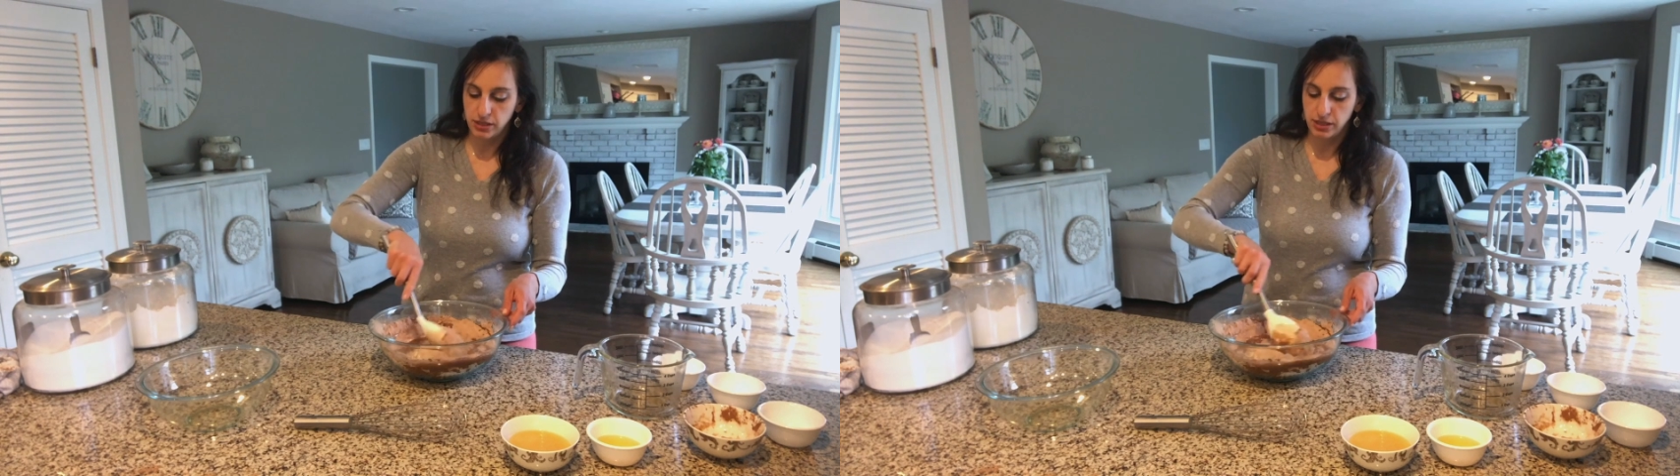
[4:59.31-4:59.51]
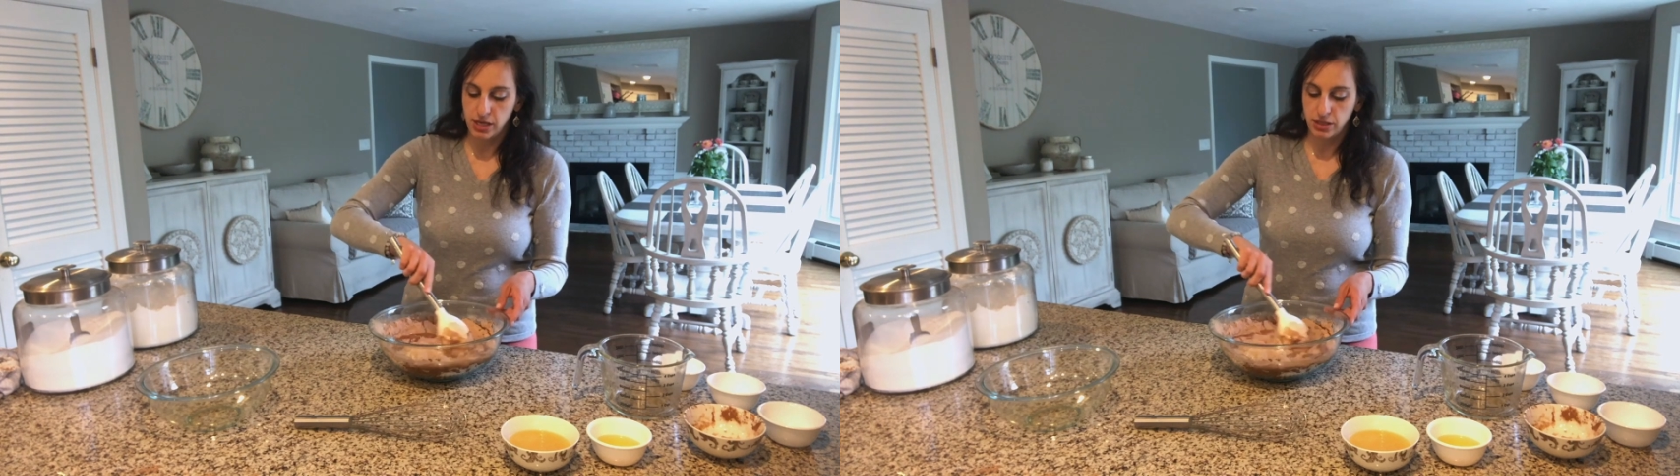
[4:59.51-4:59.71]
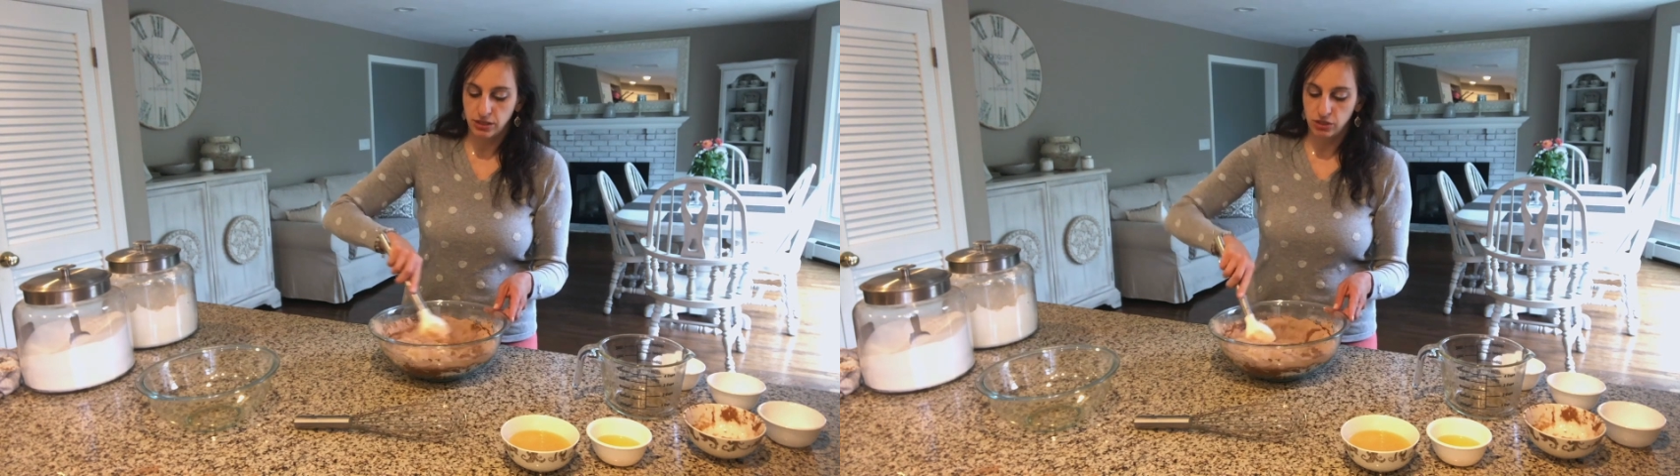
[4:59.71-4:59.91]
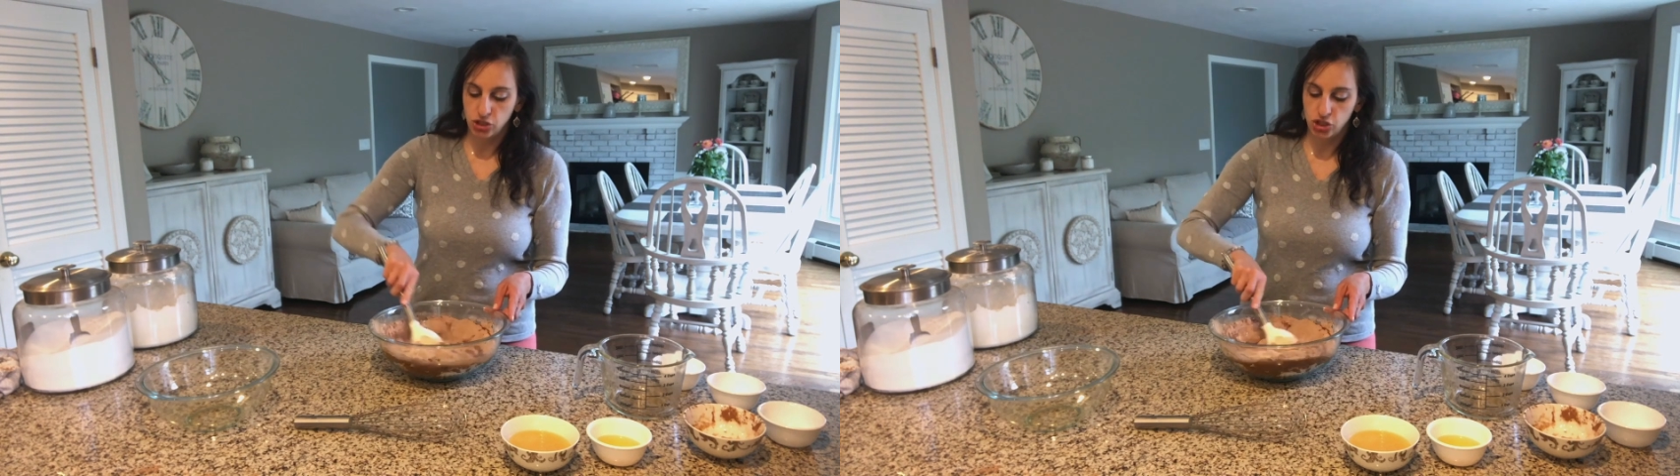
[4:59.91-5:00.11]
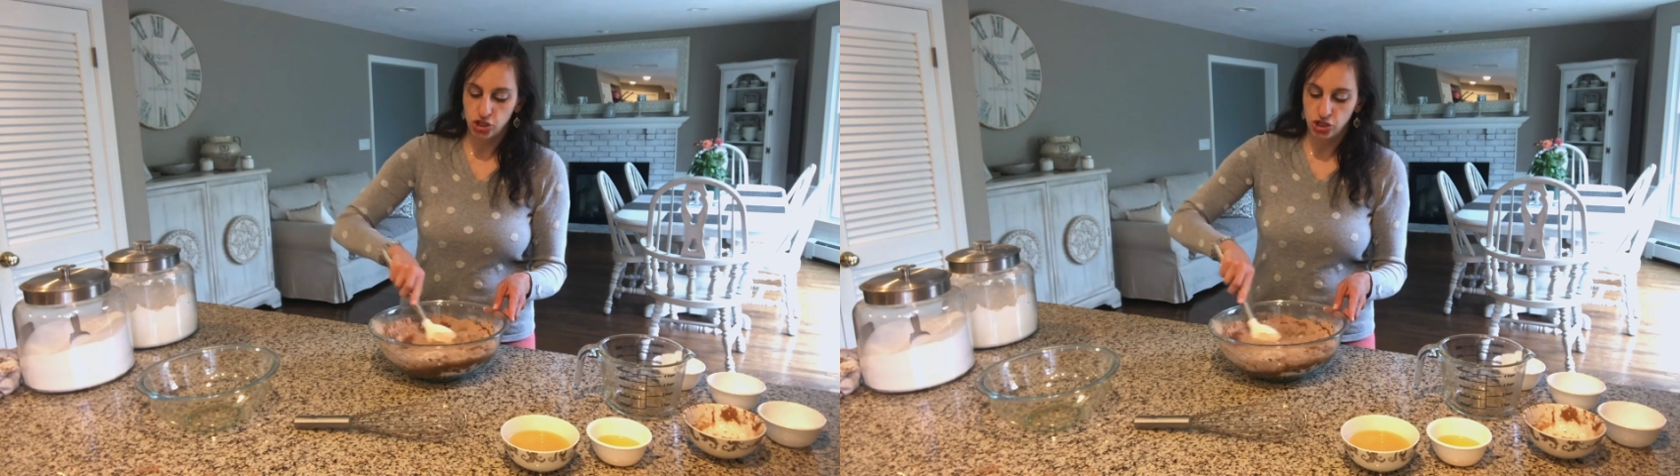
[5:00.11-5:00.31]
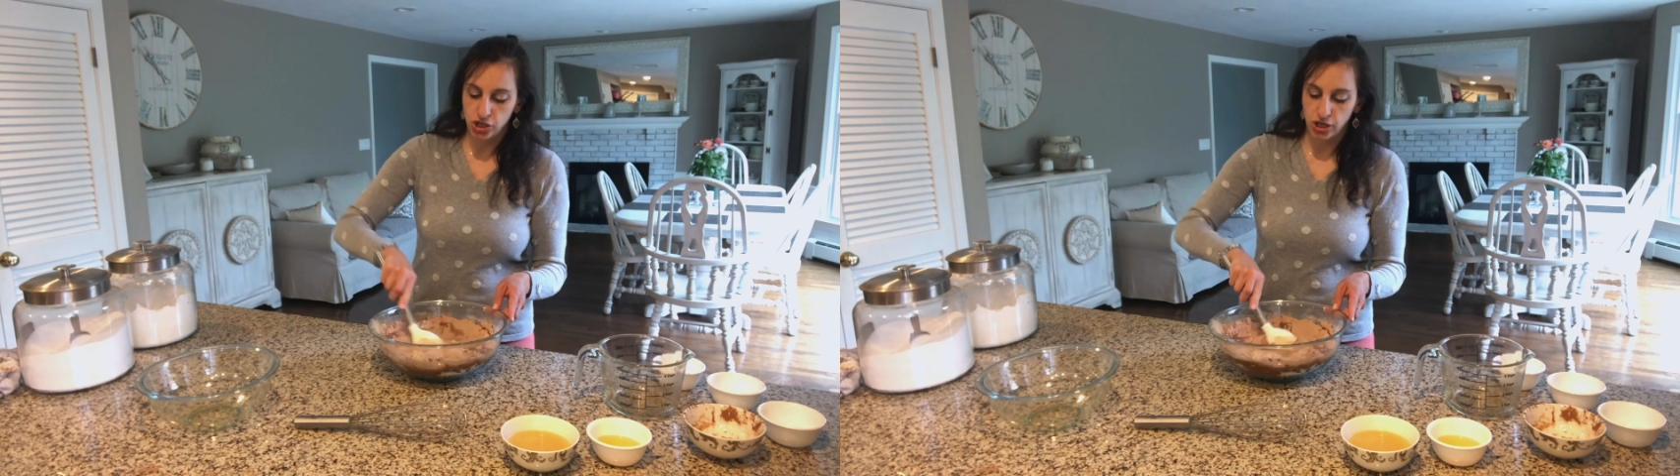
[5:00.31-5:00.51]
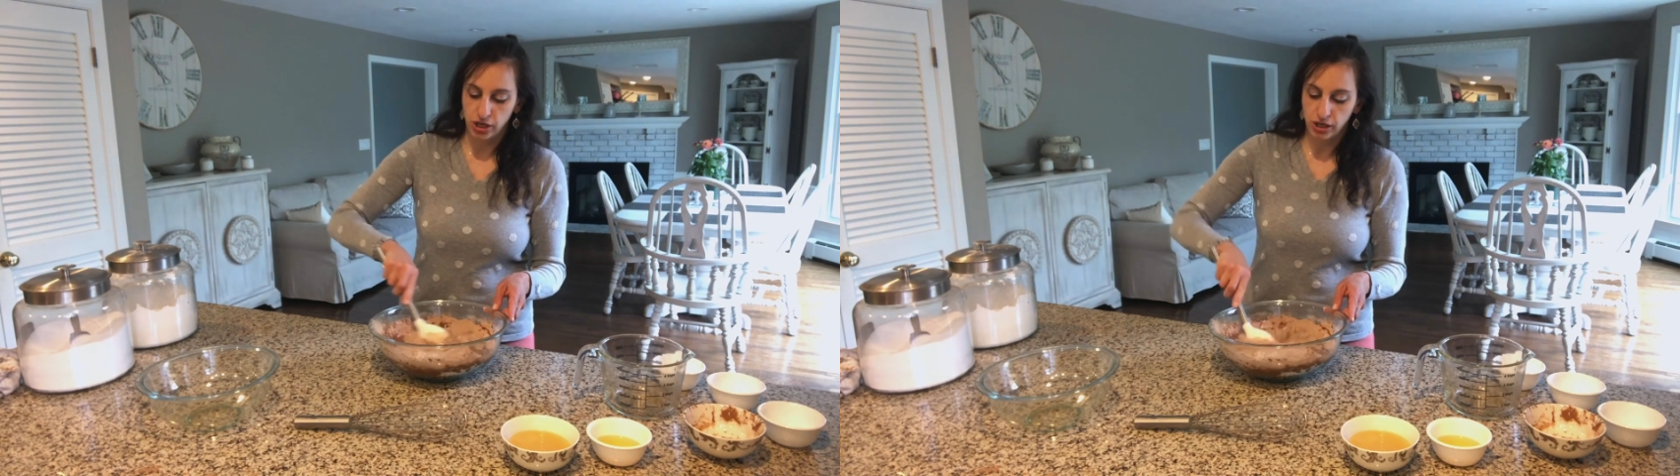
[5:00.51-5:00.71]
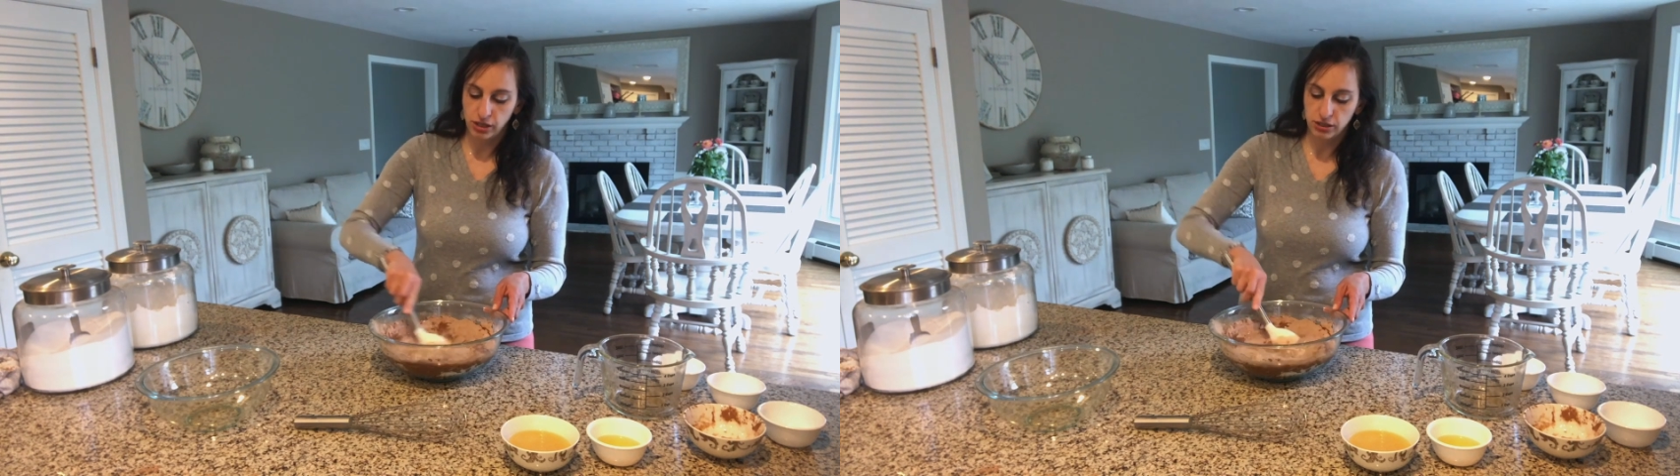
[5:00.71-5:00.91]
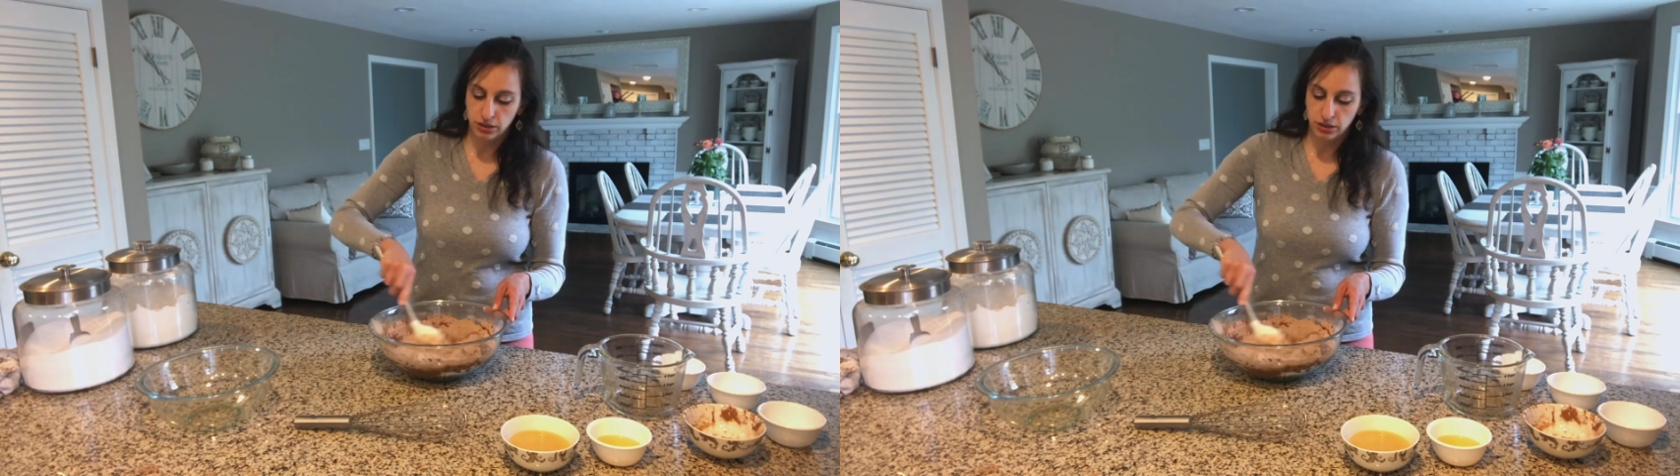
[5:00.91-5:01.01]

nice little stir.